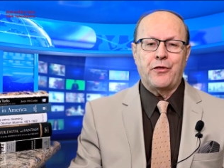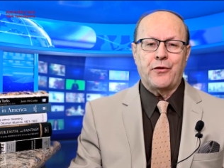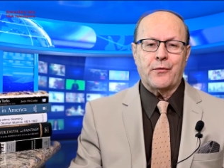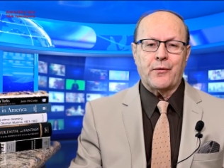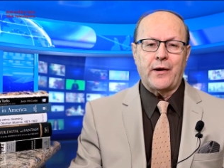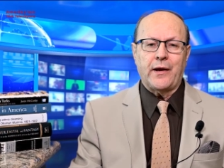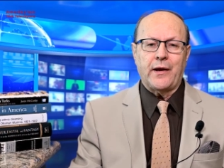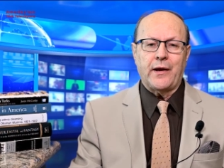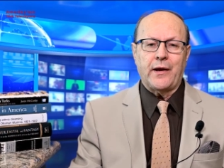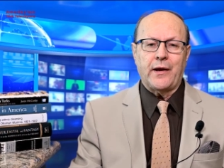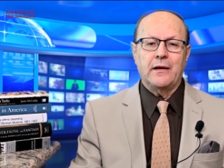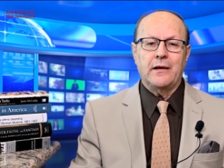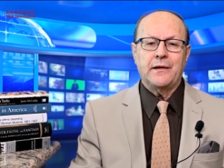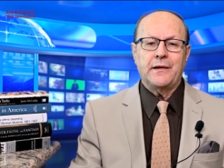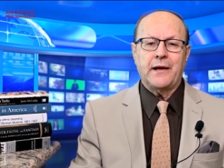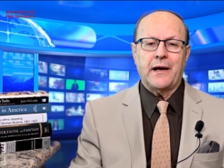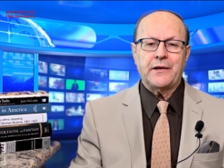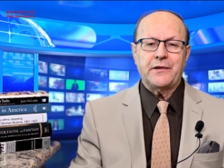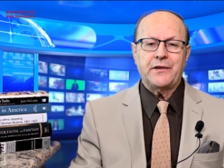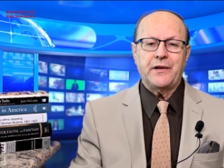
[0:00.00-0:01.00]
three,
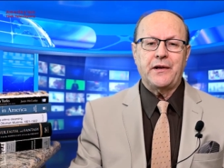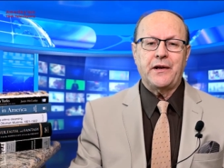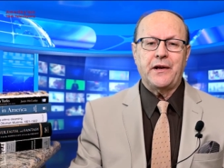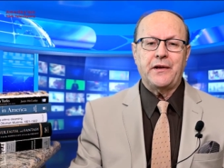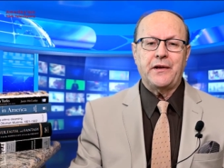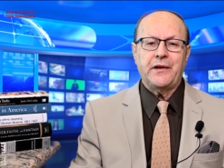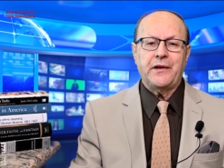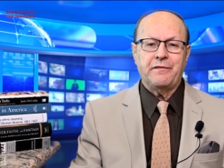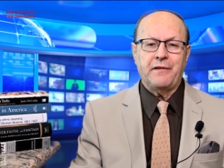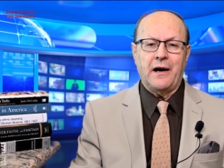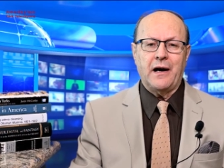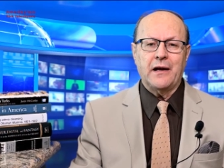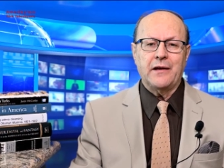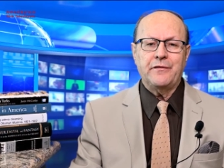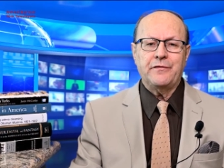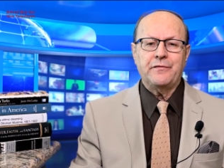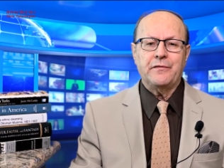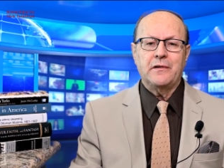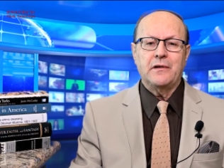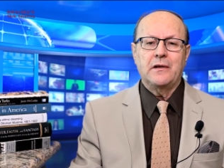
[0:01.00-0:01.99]
nineteen
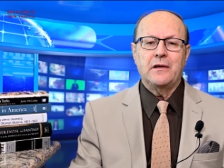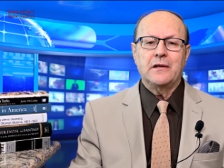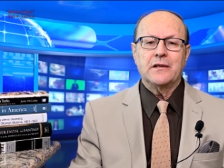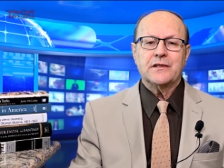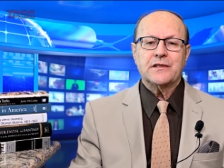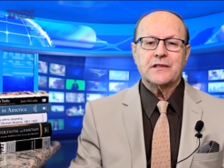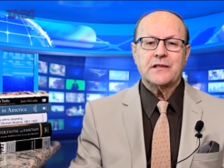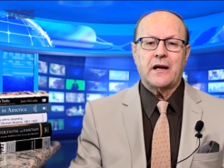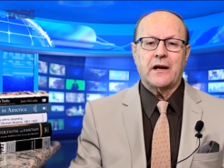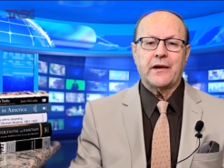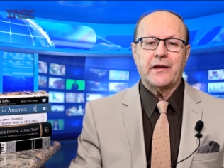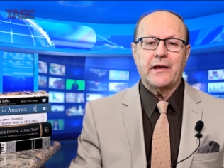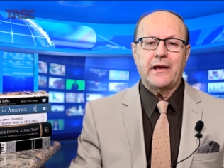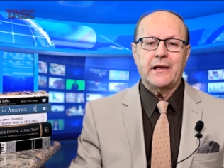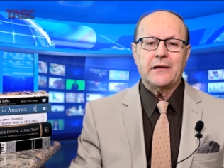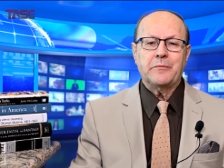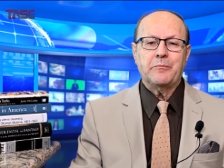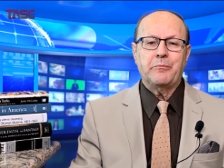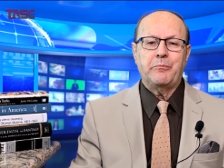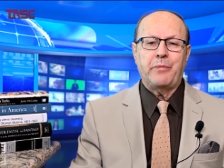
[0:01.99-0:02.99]
eighty-five, starting
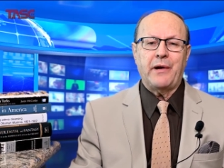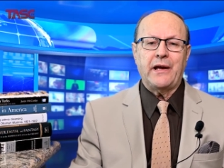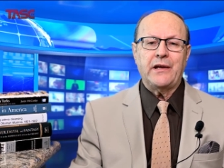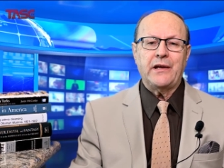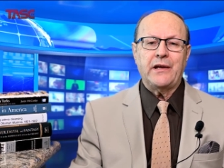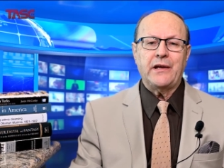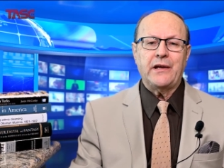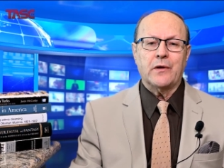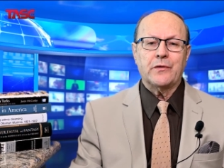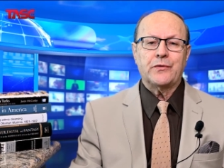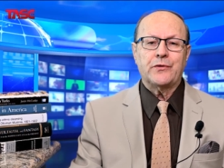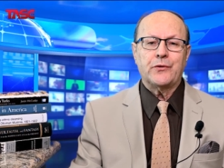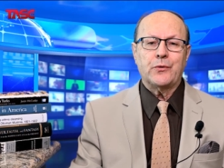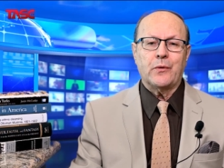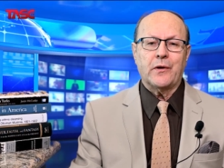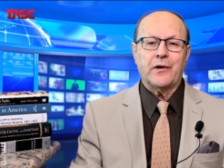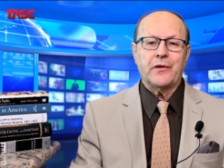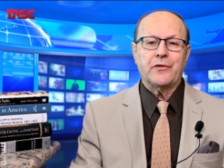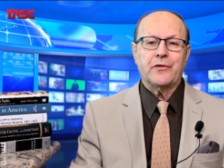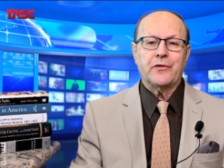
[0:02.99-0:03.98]
at page one
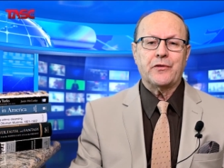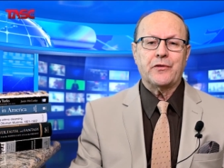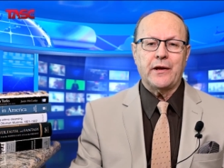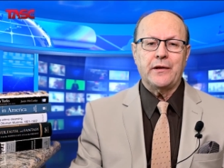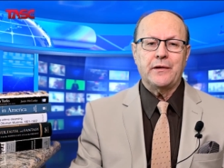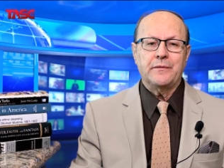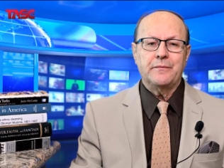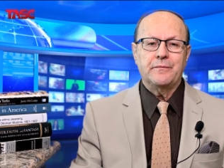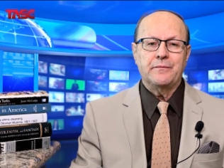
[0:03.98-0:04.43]
twenty-three.